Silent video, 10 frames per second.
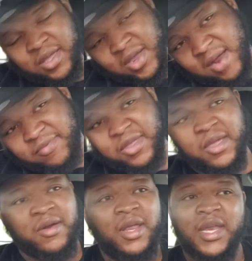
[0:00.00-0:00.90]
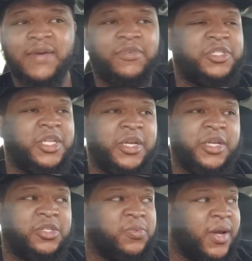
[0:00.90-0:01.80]
Year after year, he never
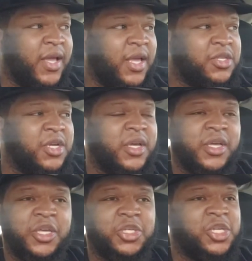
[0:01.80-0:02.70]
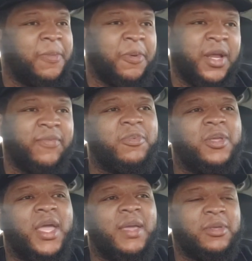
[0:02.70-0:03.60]
extended his range. His jumper never
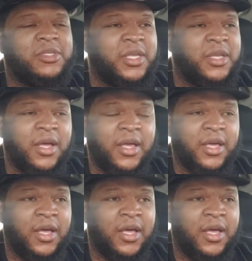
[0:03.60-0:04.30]
became consistent.